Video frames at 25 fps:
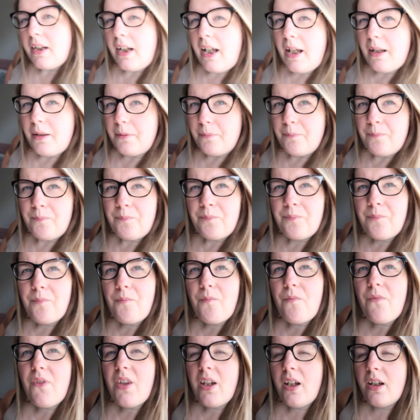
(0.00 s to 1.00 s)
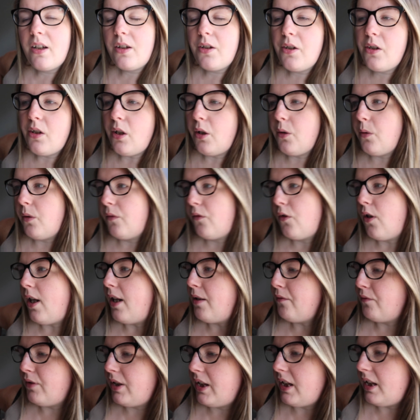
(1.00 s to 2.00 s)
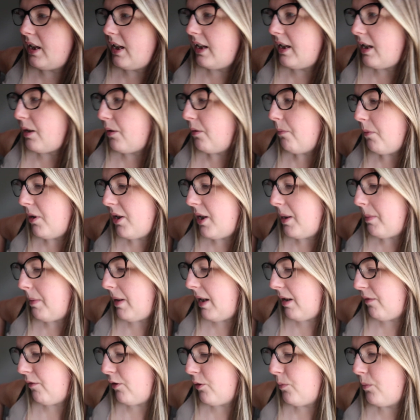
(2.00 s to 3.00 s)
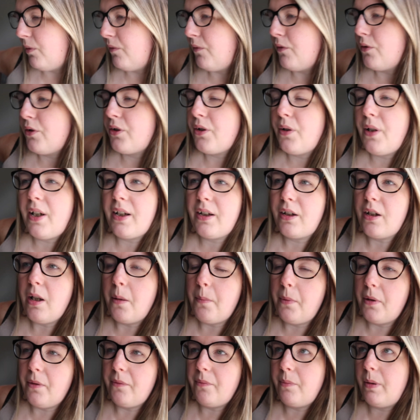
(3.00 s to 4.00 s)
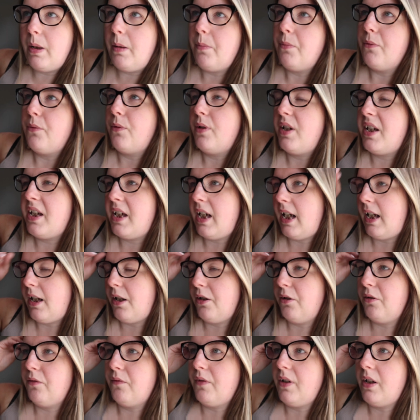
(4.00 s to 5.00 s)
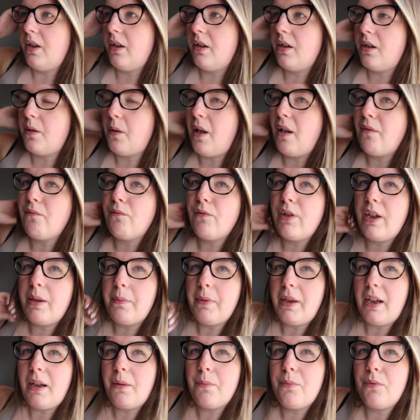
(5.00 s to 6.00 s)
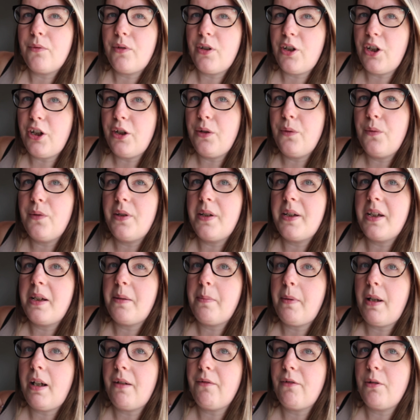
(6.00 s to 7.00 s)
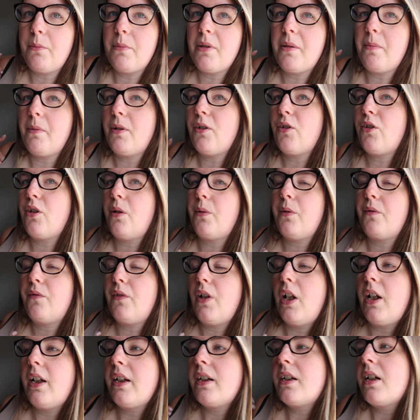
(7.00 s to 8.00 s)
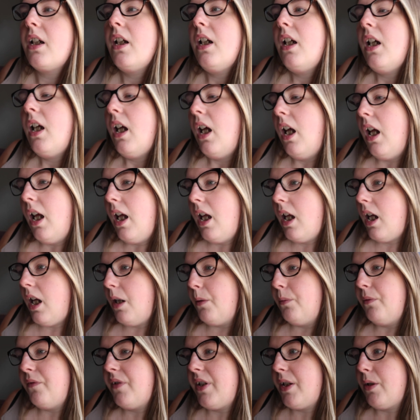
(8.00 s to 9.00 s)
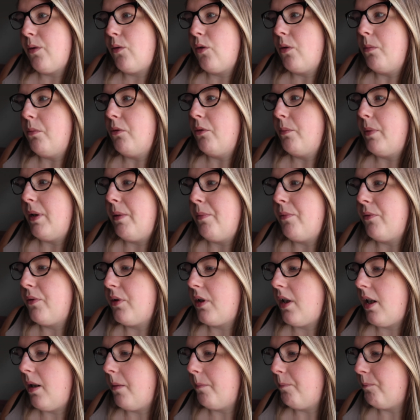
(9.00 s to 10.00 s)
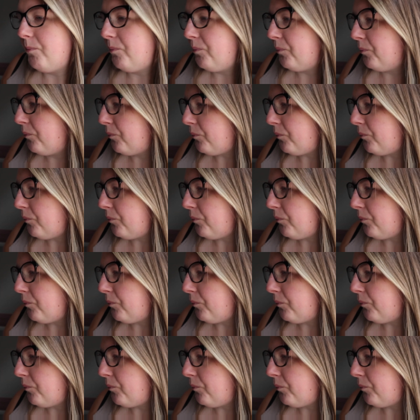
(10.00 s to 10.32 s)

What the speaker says: again. So I've got everything laid out in my spare room. We've also had a couple of people stay over, so I haven't really been able to use the spare room as much as I would have liked, and we've still got more people to come.